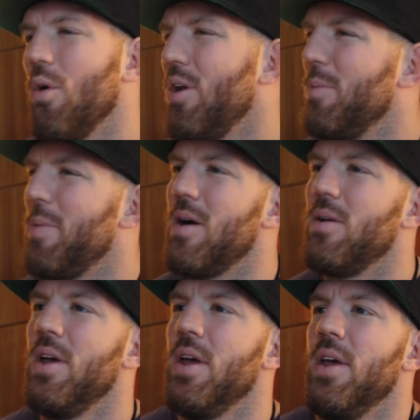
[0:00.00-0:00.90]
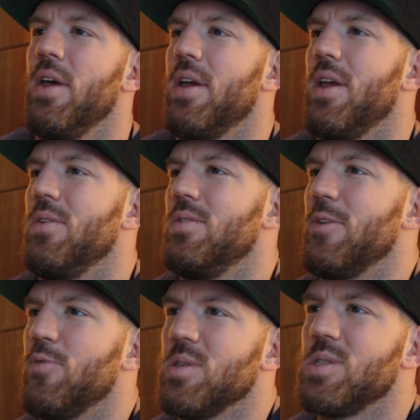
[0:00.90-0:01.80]
worrying about you know
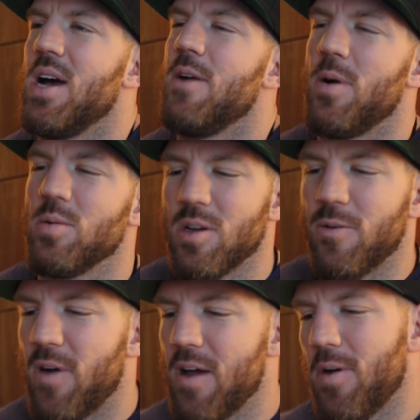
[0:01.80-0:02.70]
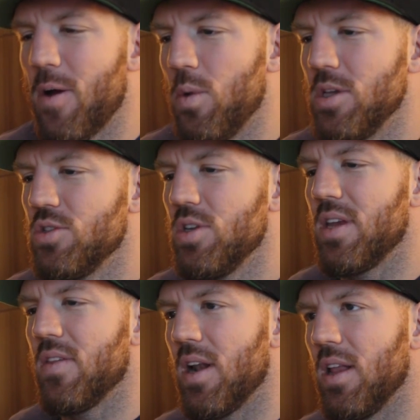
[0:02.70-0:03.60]
different stuff. I was on a five-fight win
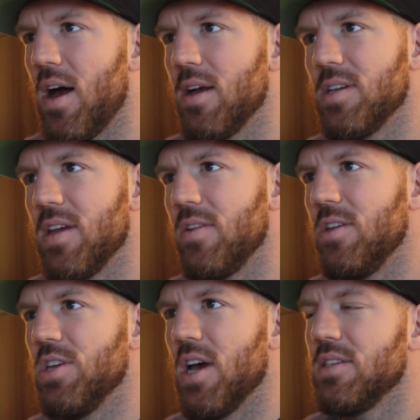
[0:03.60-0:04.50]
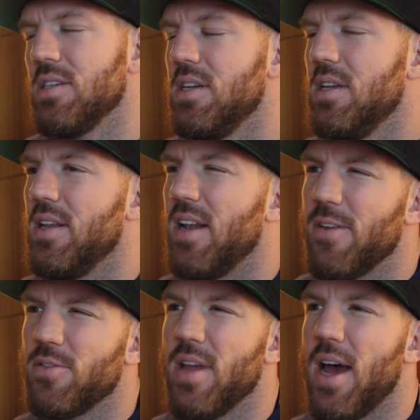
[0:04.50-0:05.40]
streak, and then I lost Anthony Johnson, and
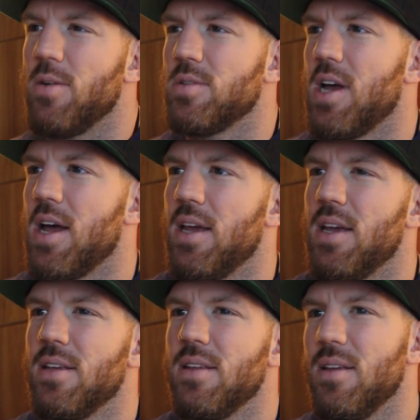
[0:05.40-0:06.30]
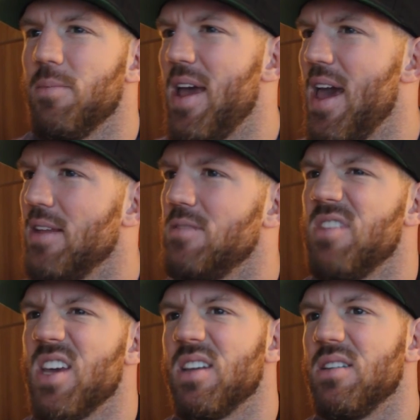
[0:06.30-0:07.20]
after that, I was kind of in my head
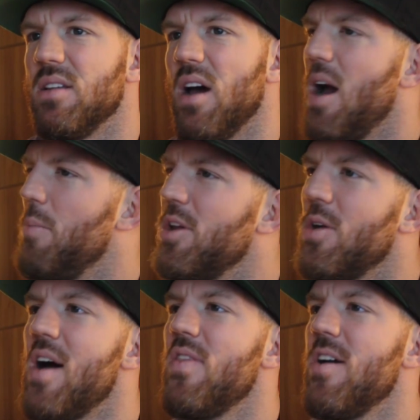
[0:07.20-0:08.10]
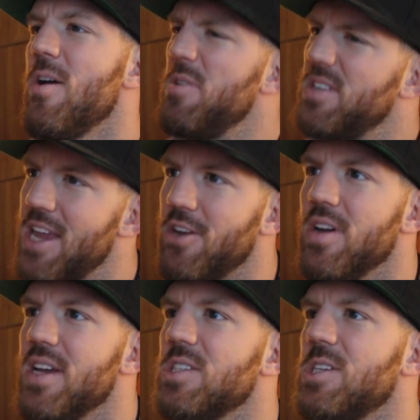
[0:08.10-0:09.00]
thinking, all right, I'm going to go out there, I'm going to take a
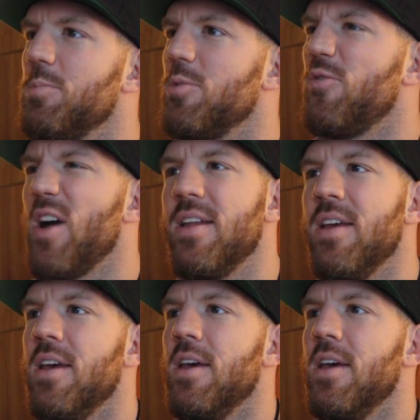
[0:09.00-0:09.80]
risk, I'm going to fight